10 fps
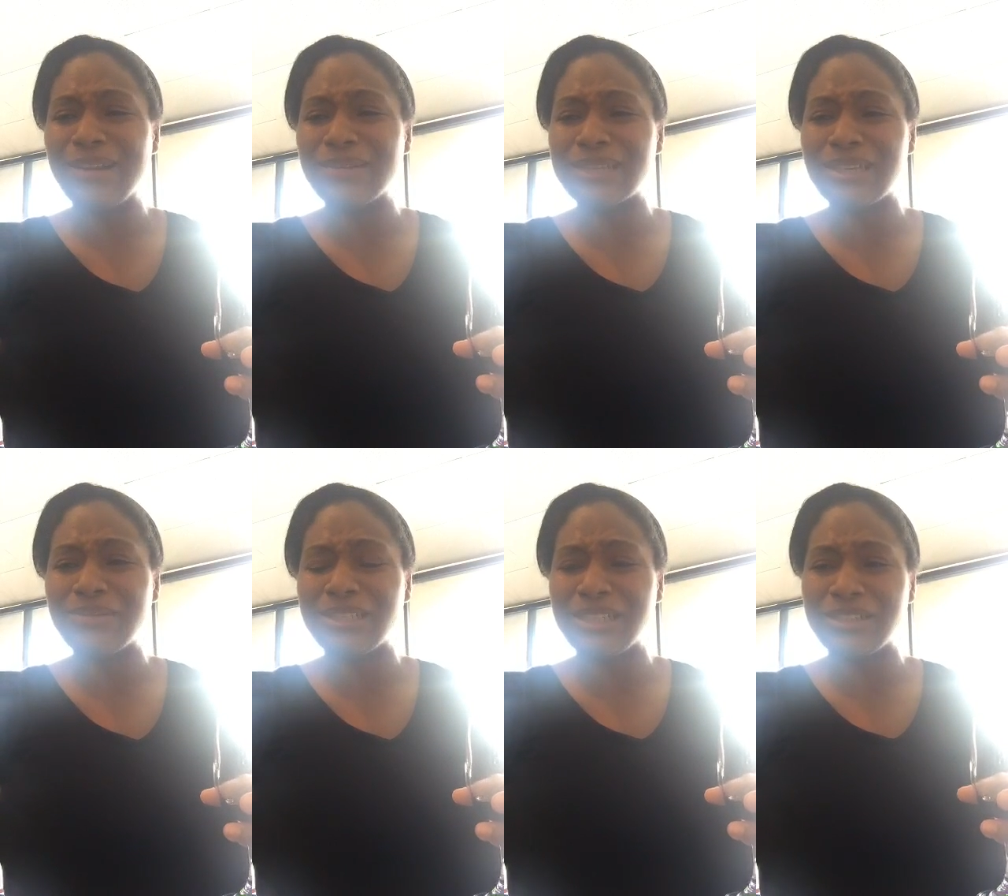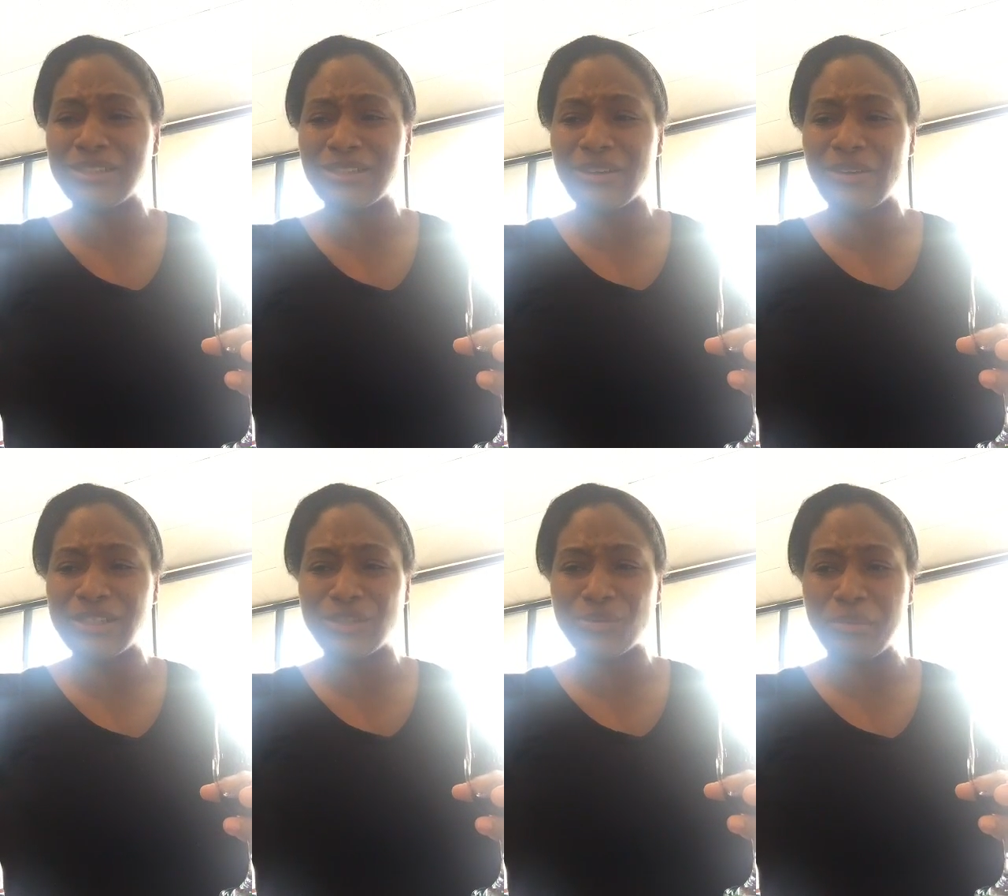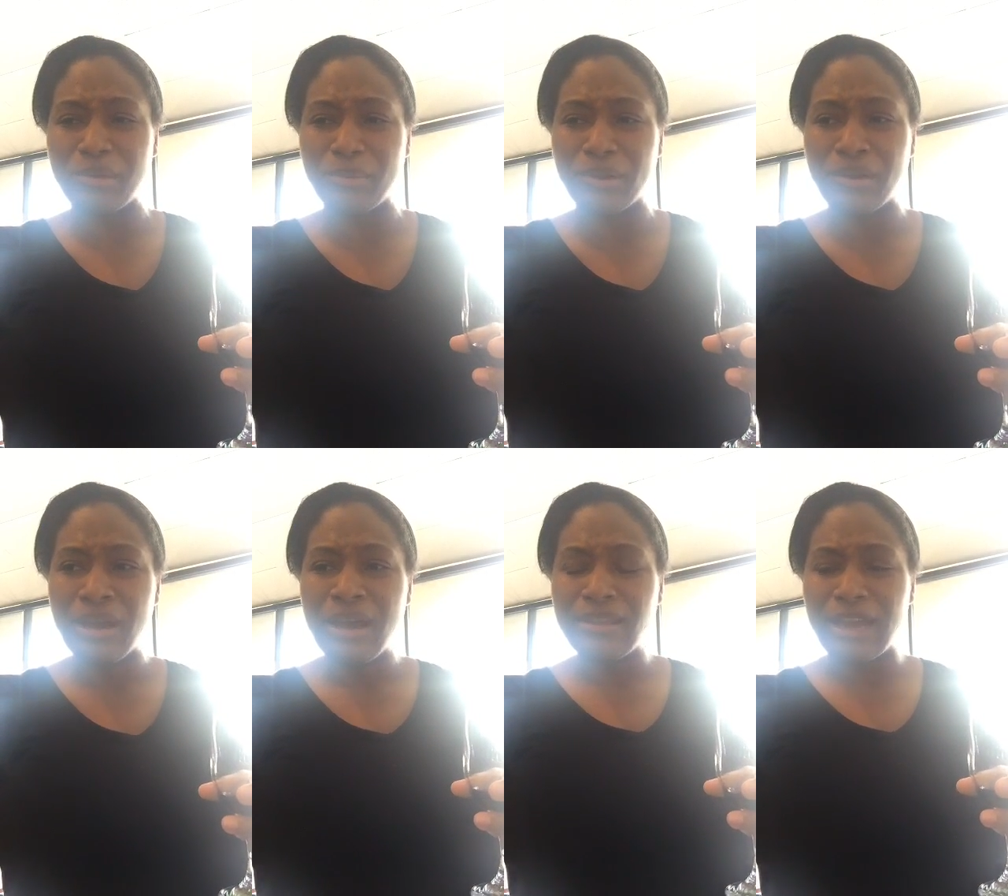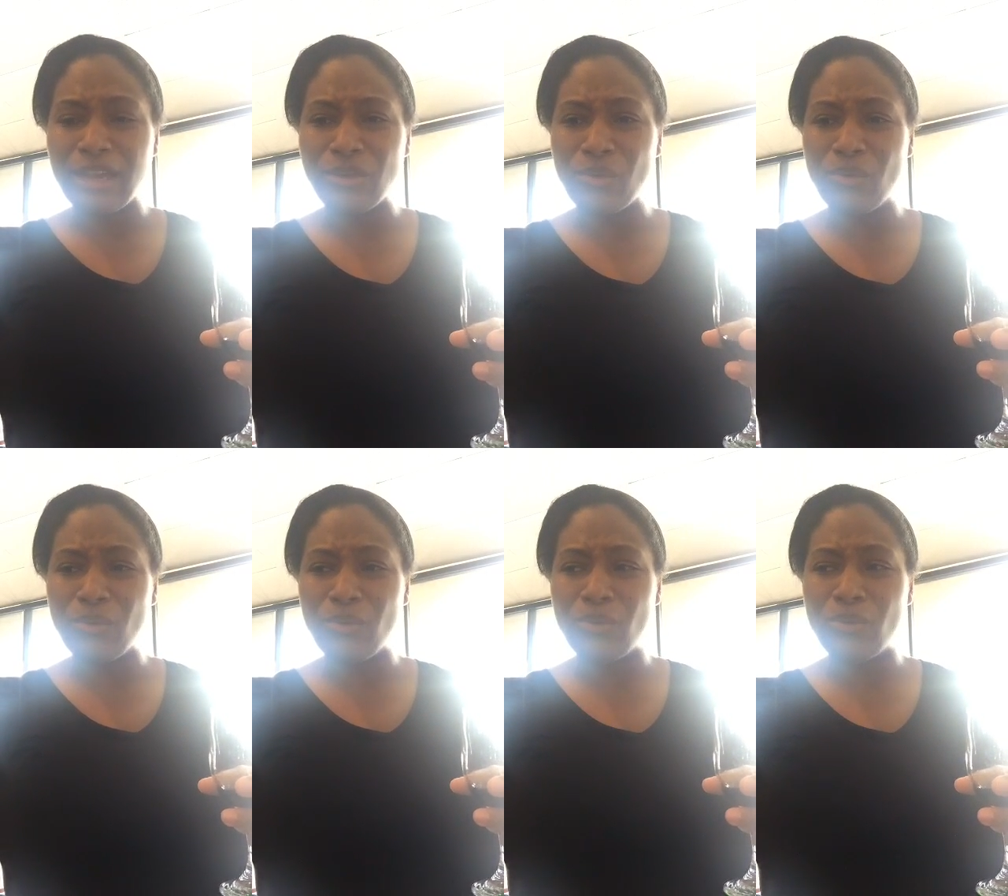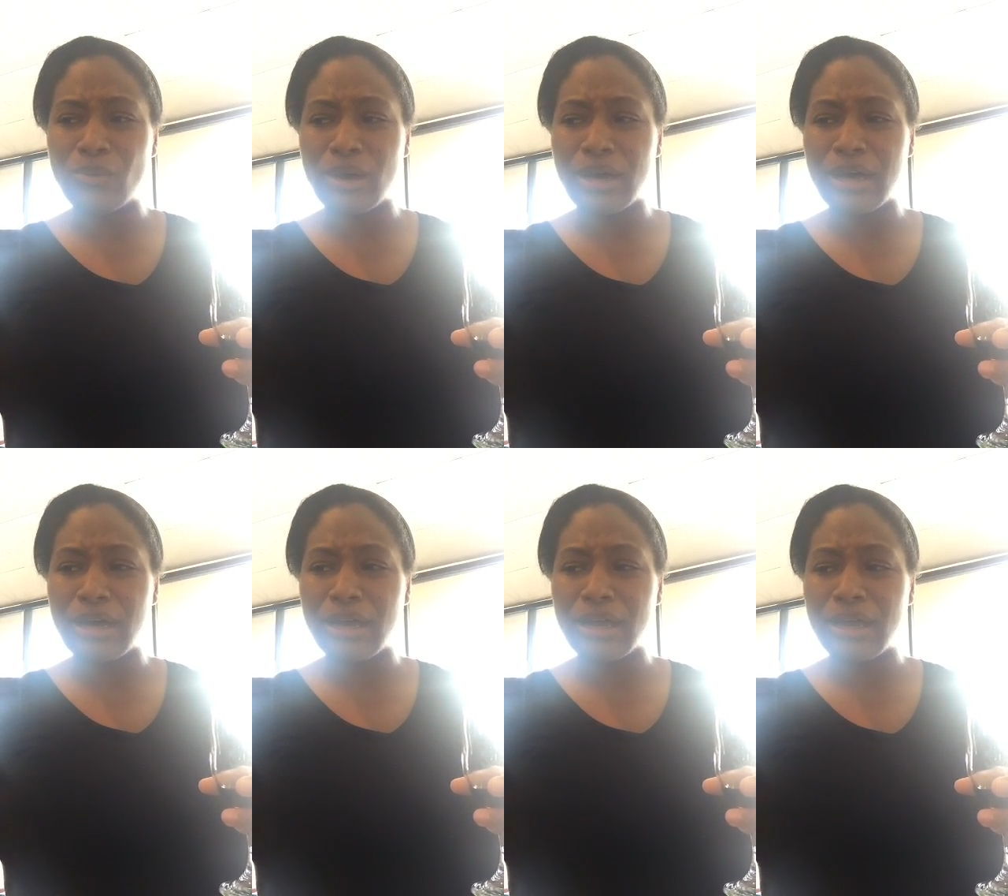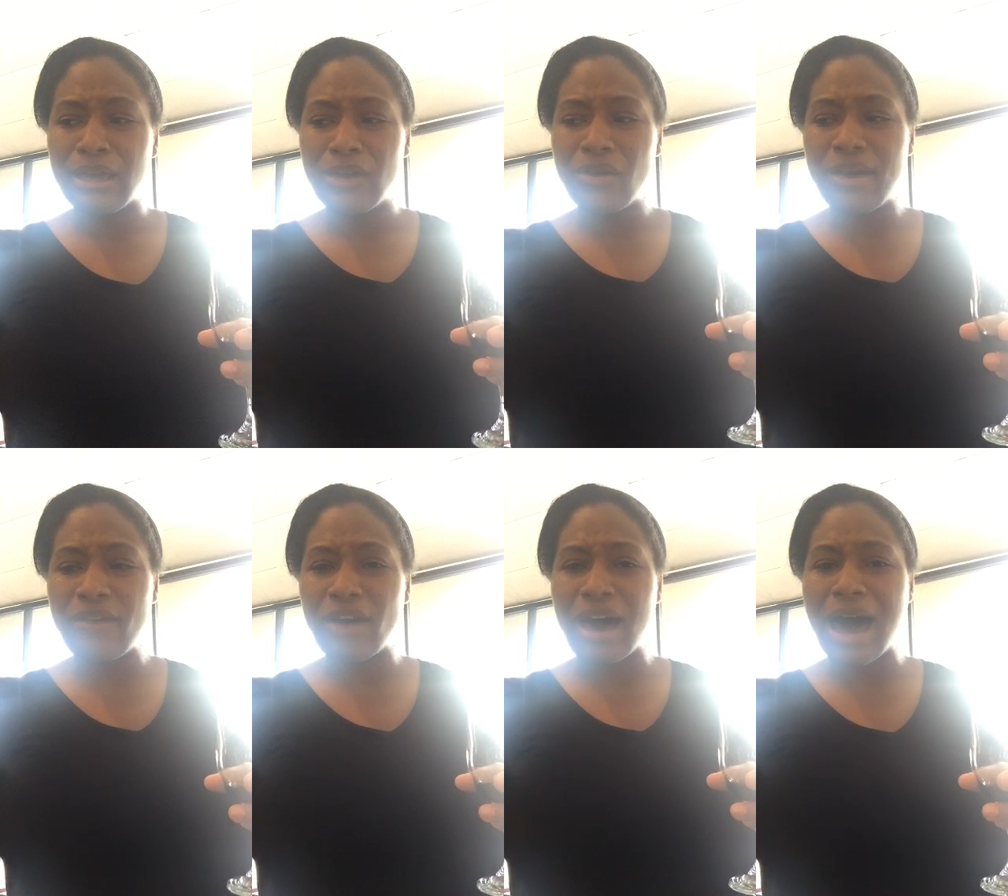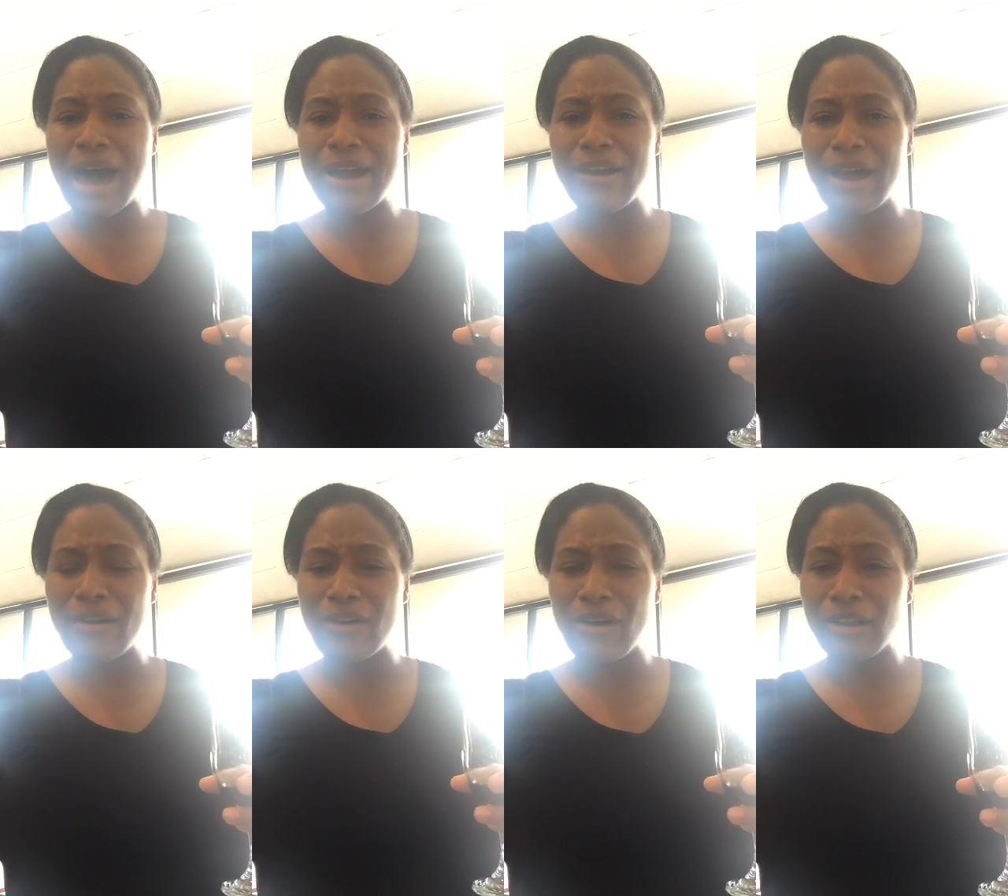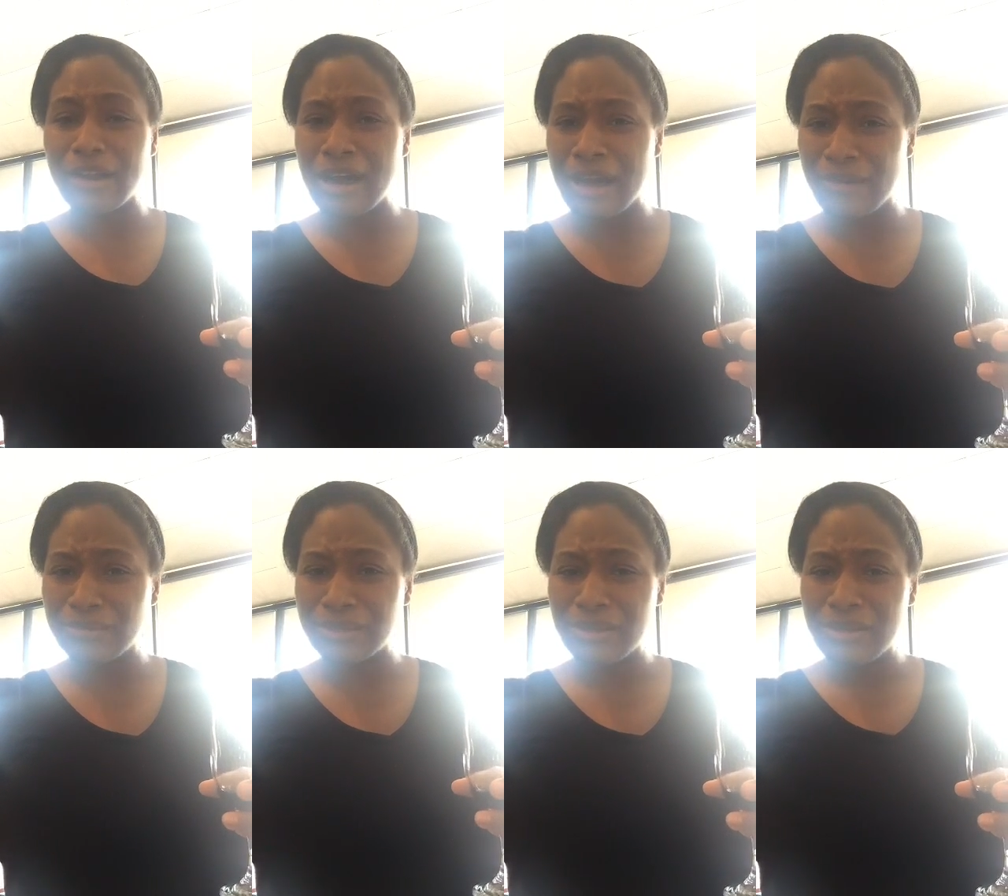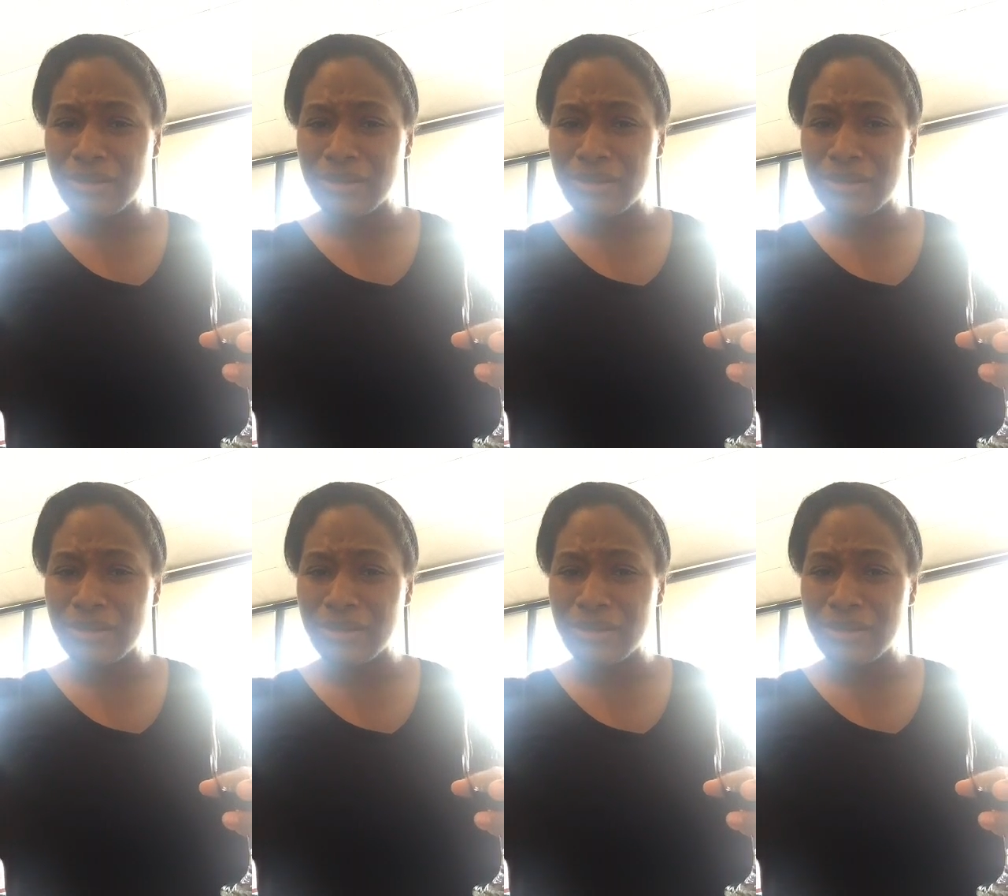It was it was years ago. I just remember that you uh, you have a higher alcoholic count.